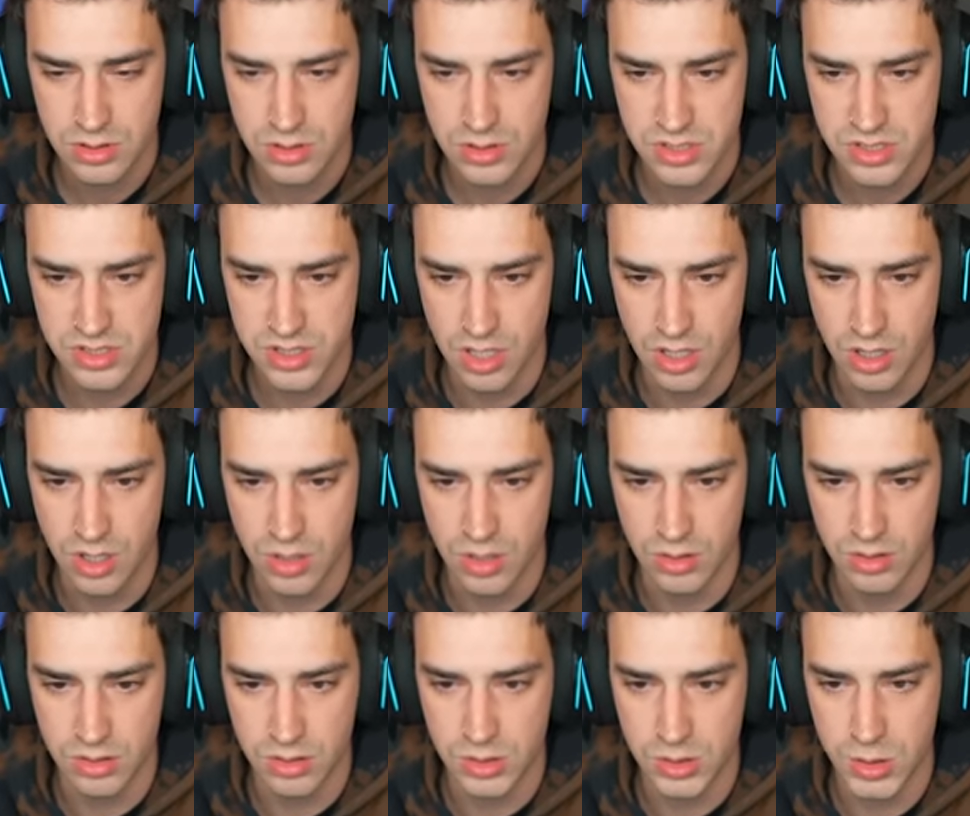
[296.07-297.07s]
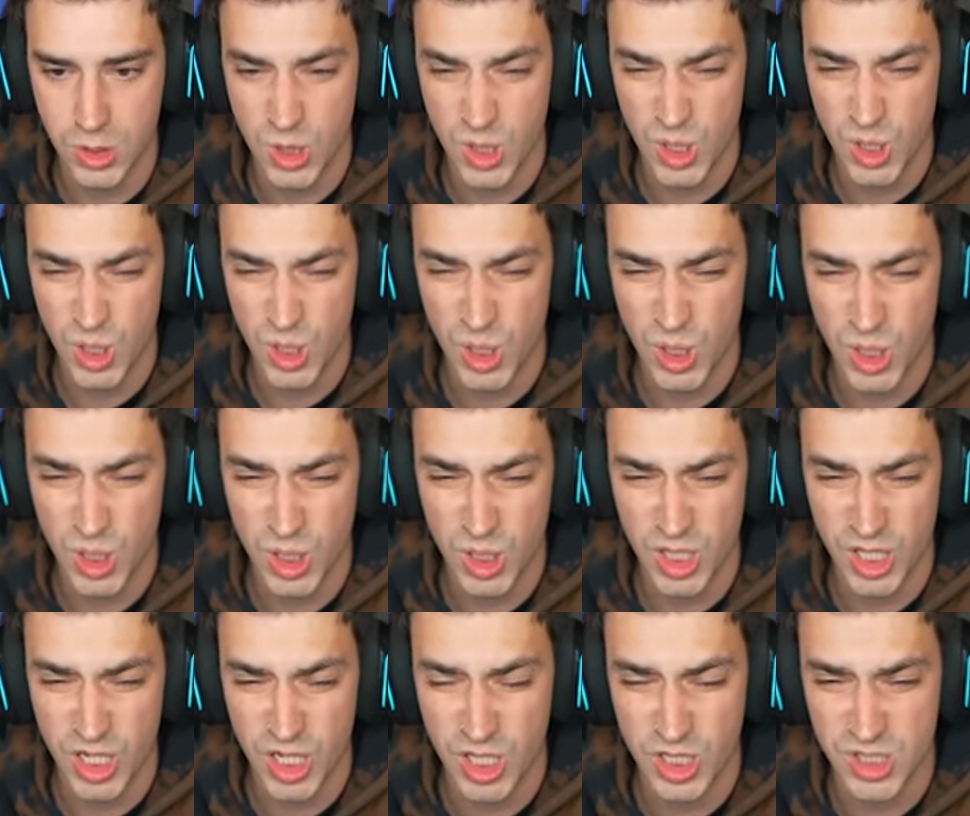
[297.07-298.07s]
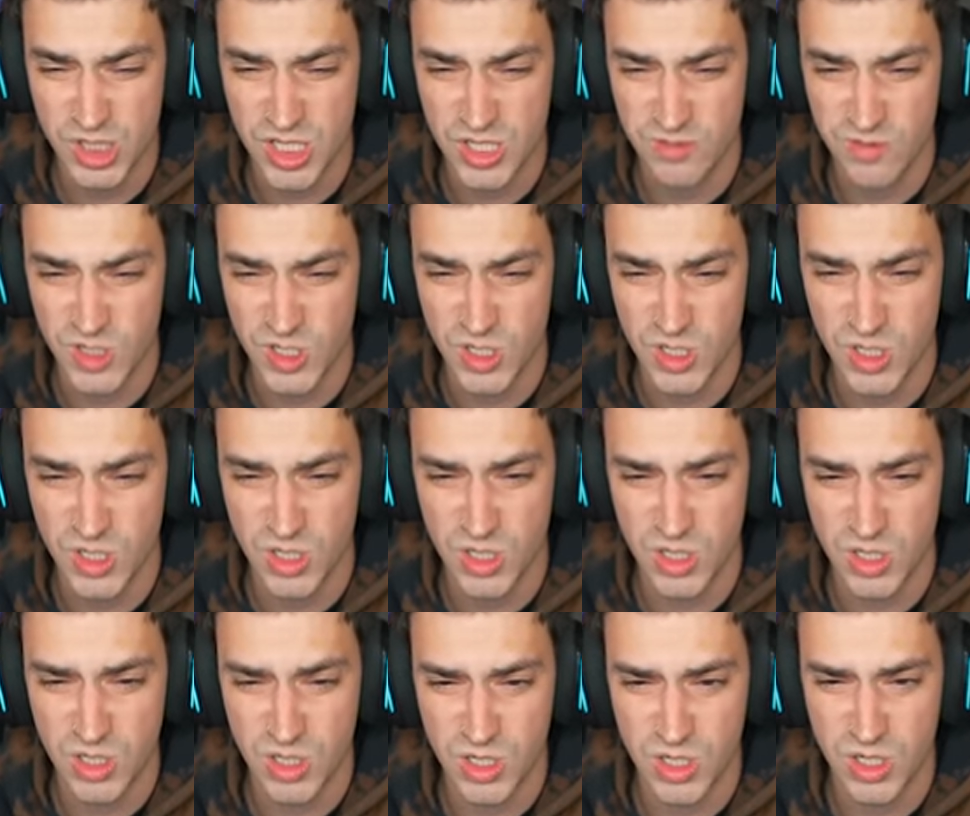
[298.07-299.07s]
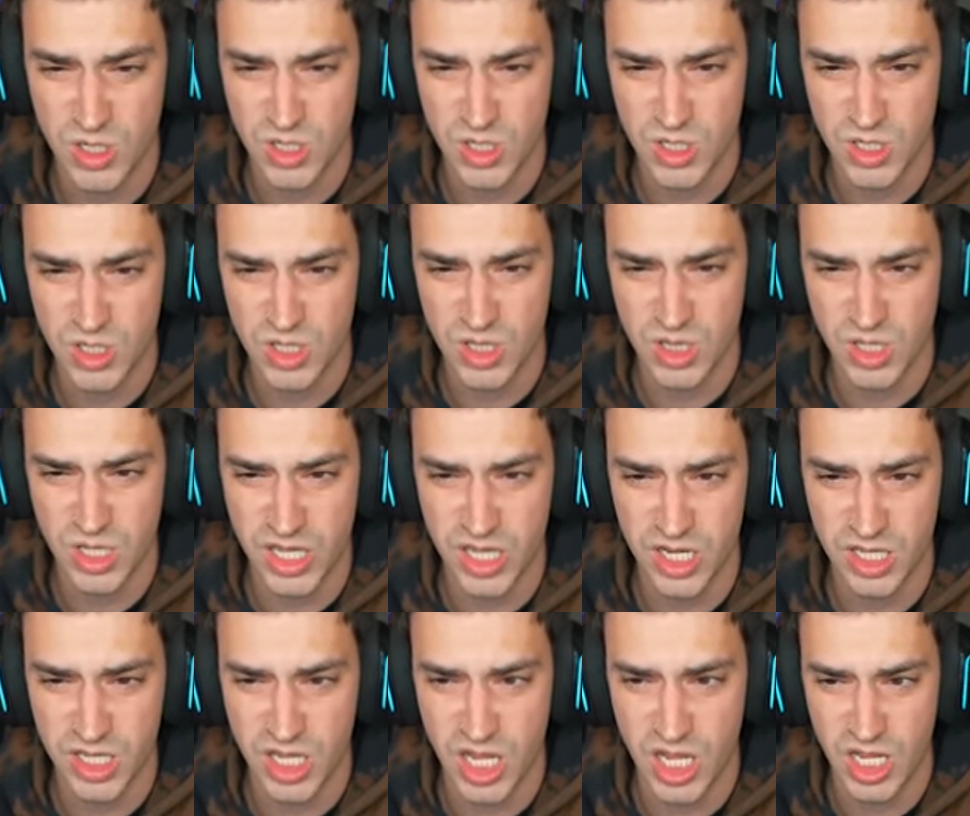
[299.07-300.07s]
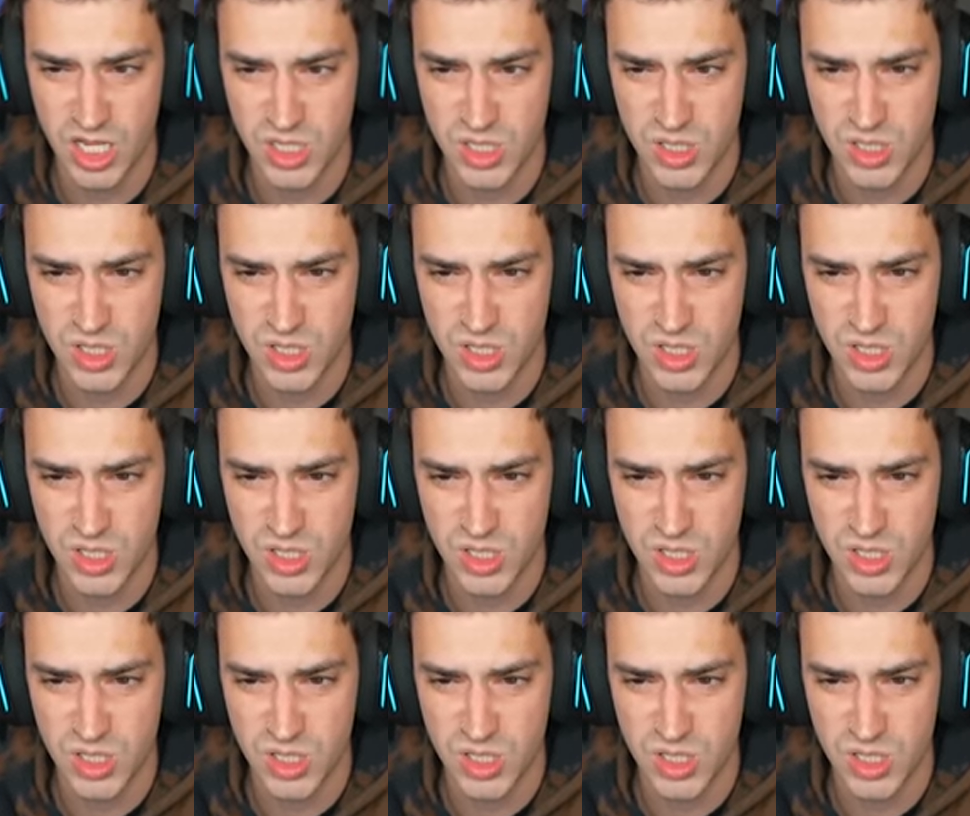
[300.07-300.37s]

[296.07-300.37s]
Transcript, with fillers: So, land on the TV. Land on that.